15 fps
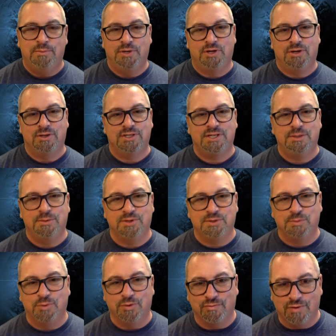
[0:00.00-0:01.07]
because he
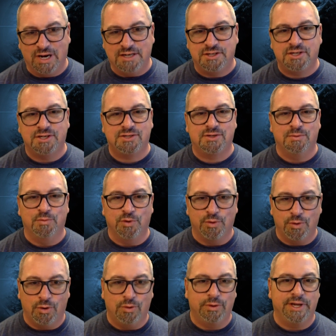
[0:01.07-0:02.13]
was more righteous or
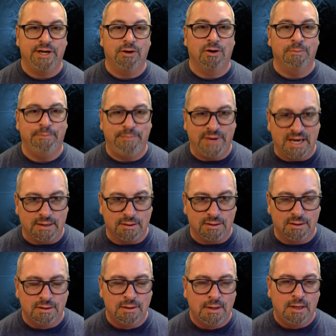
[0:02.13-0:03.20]
more holy or
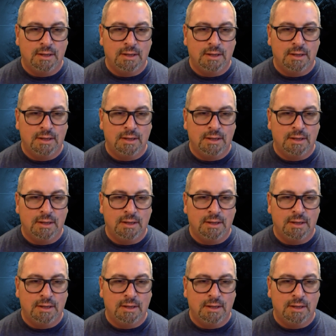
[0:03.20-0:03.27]
better.